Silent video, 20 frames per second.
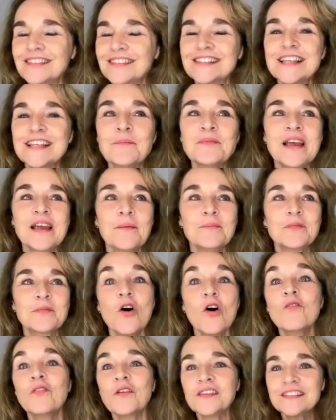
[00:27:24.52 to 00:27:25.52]
sometimes
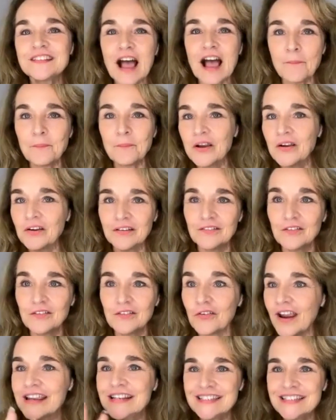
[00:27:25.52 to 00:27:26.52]
over the top and
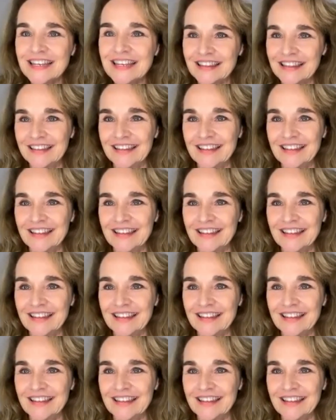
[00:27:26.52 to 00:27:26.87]
crazy